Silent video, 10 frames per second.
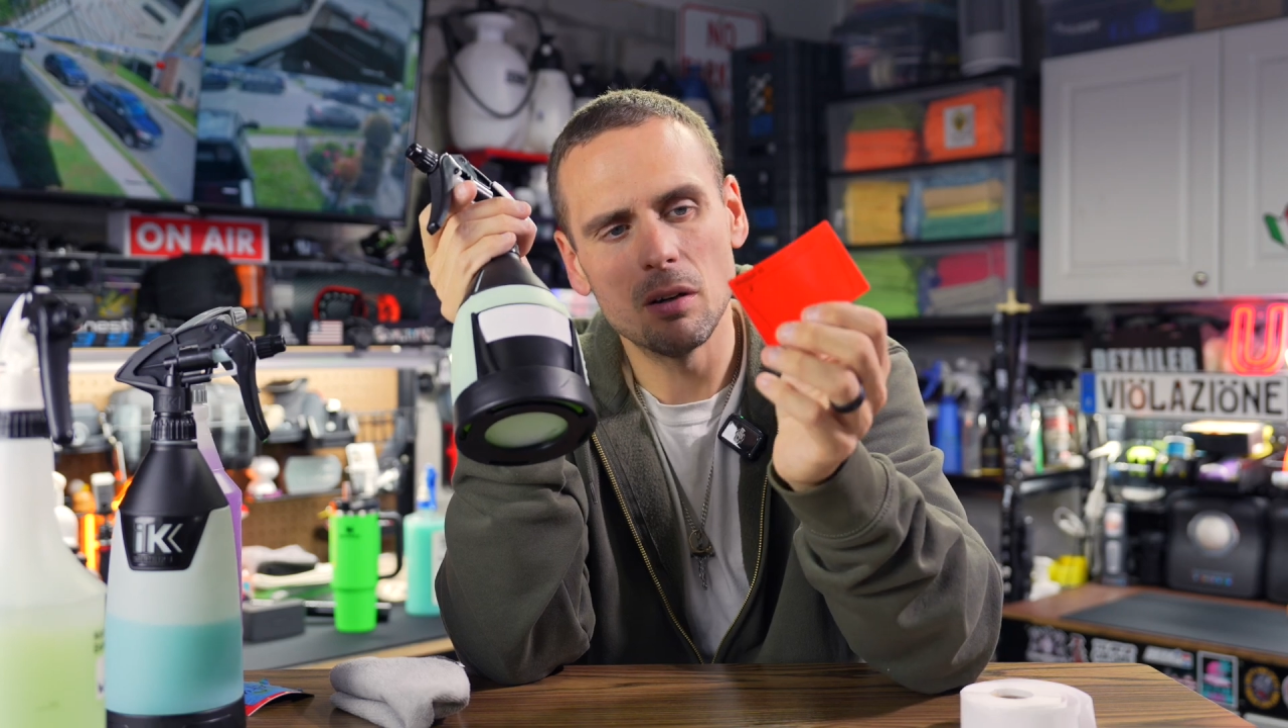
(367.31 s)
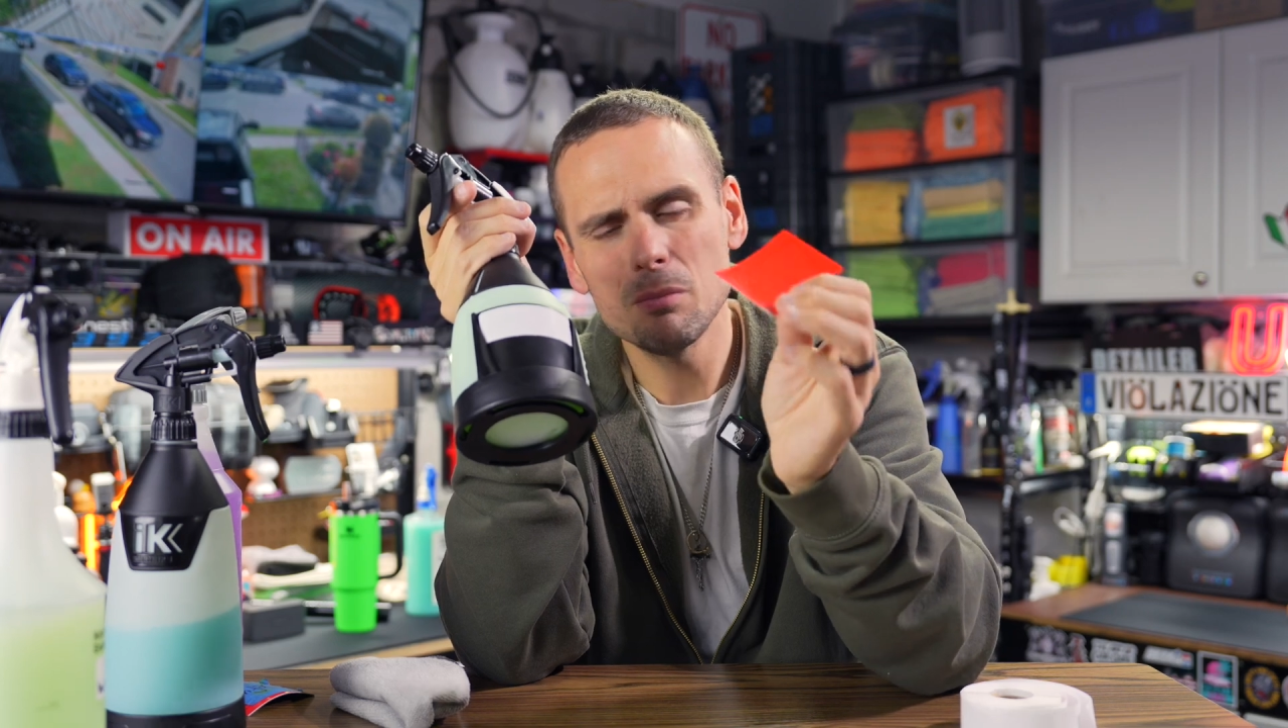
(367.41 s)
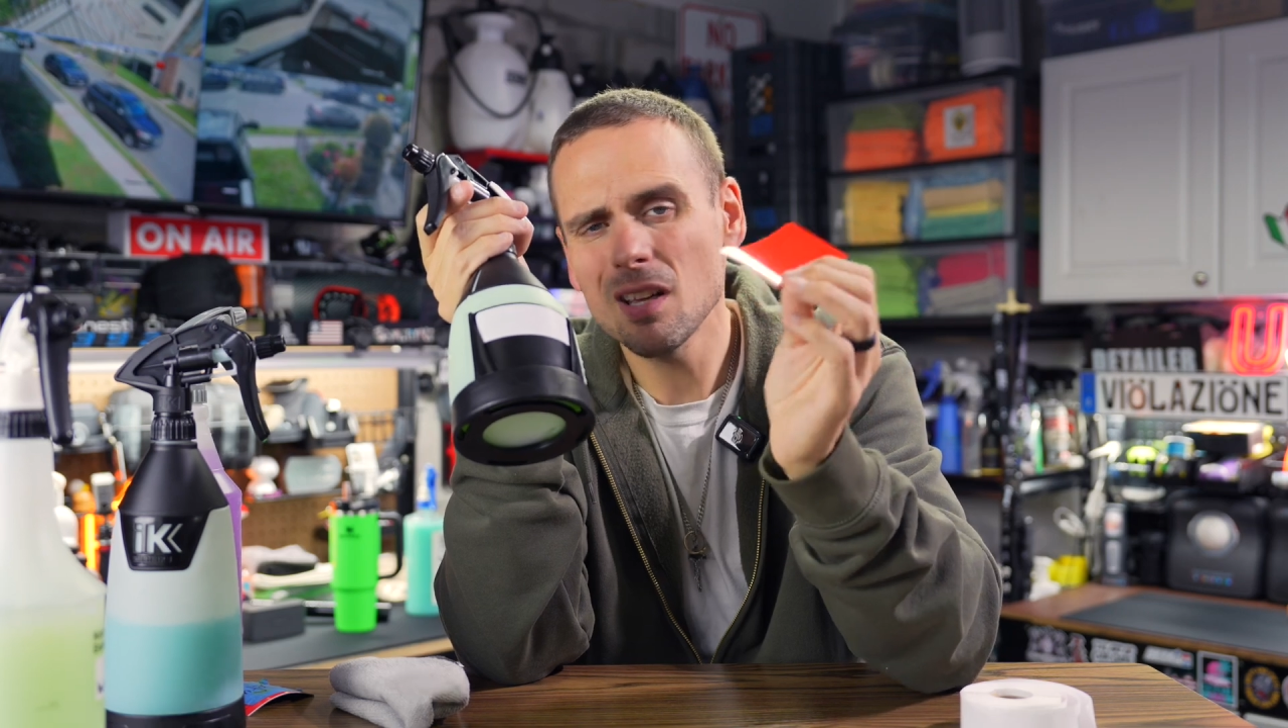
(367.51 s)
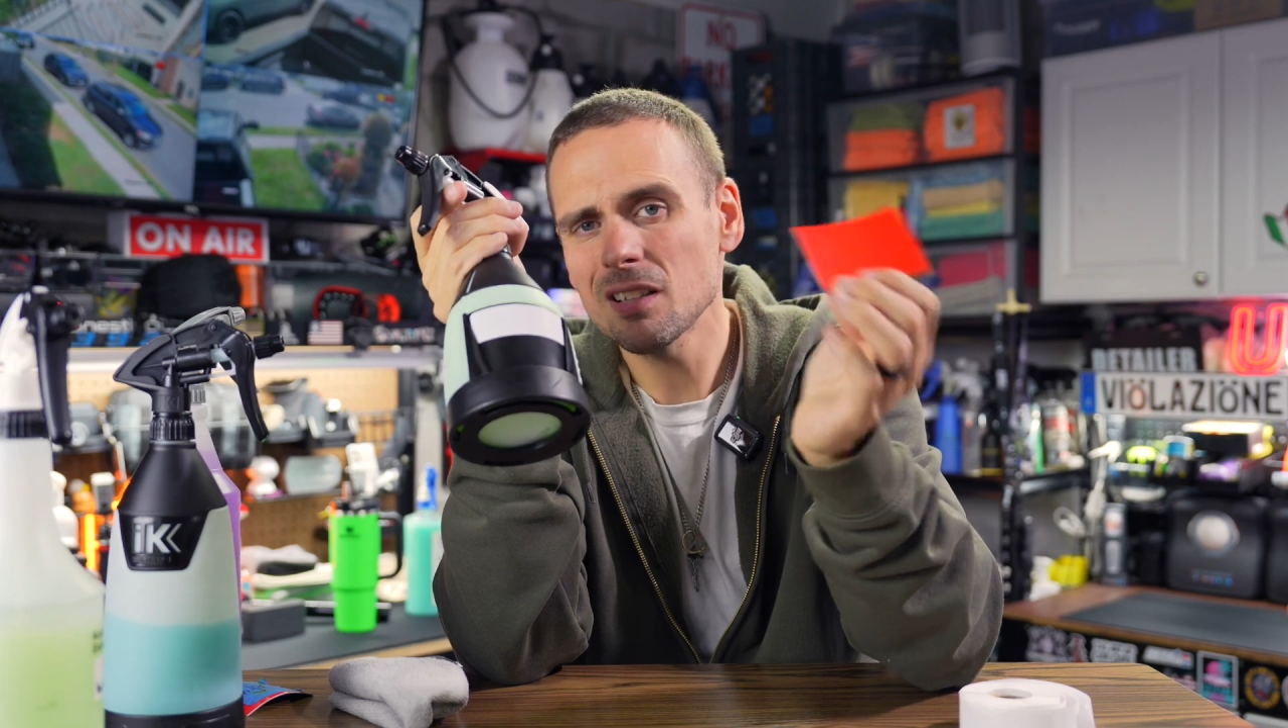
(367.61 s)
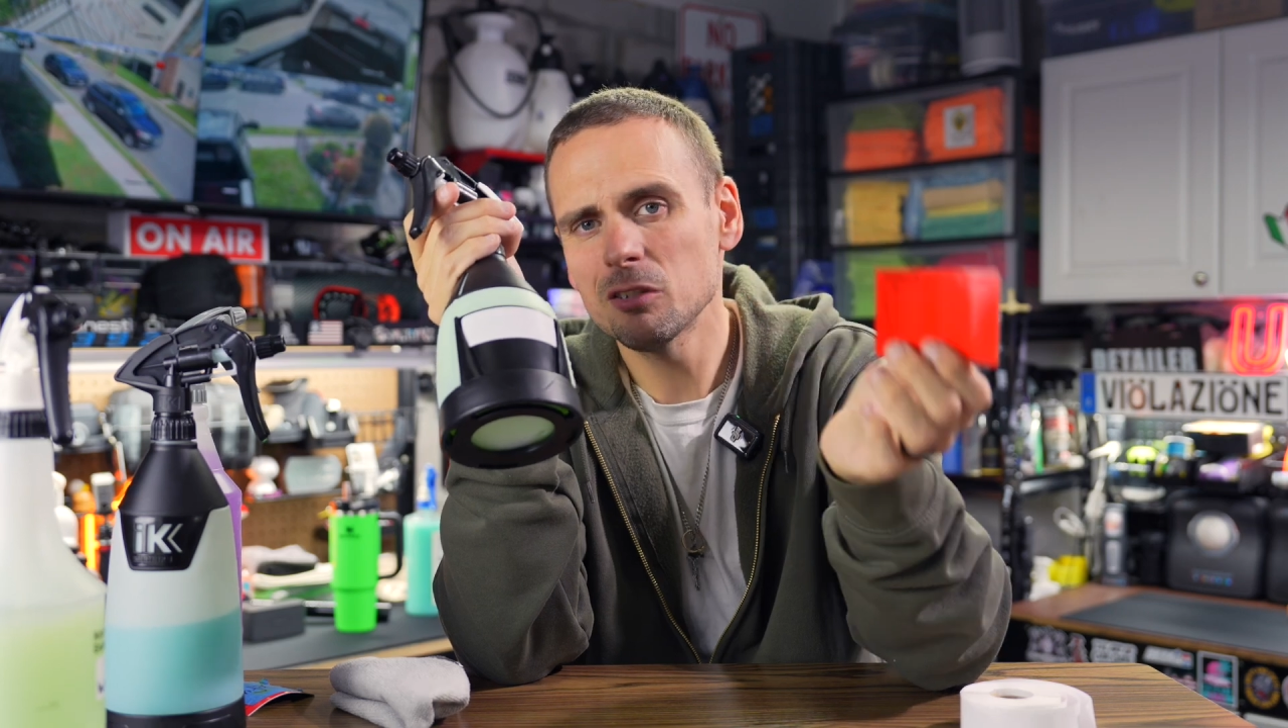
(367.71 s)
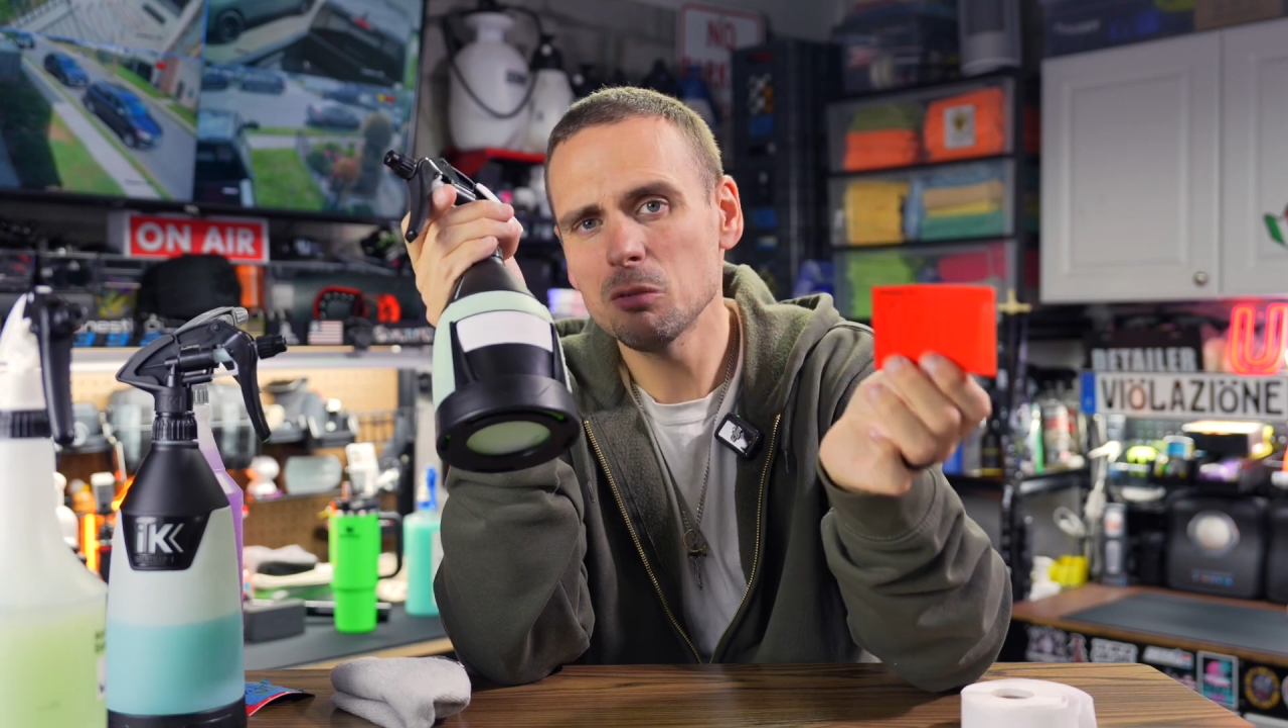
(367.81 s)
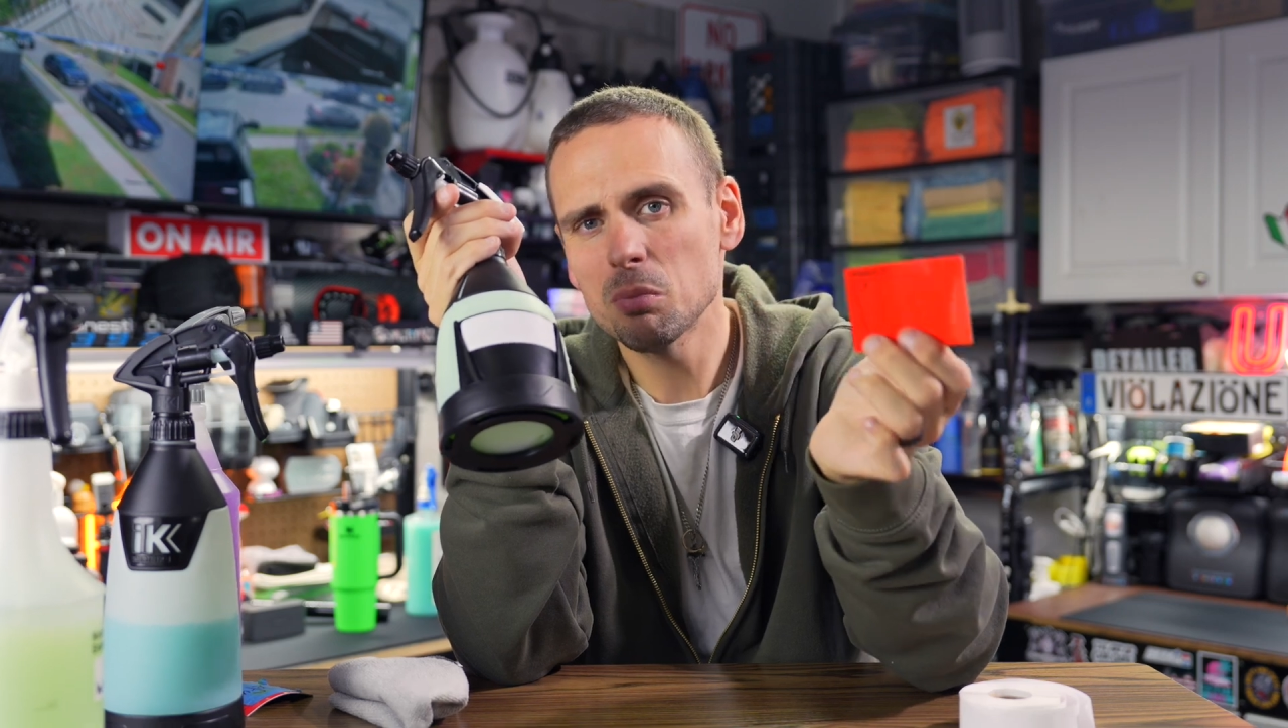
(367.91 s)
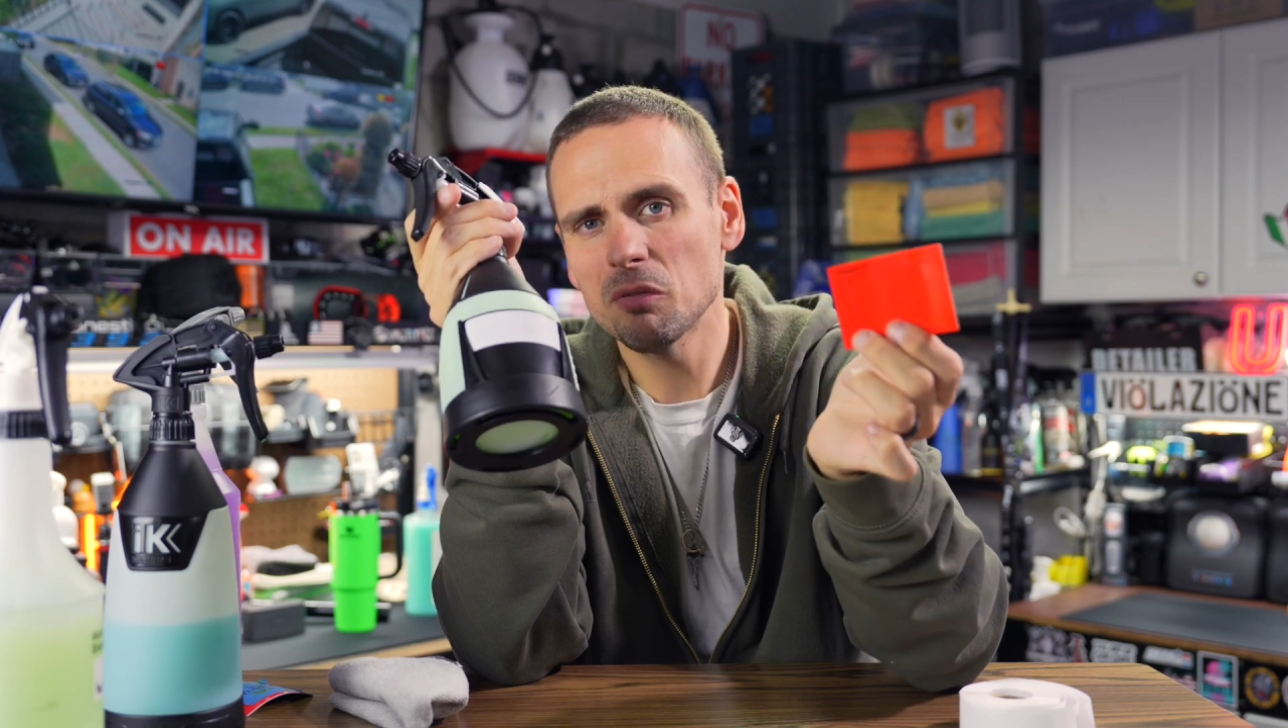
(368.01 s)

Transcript: I'm not super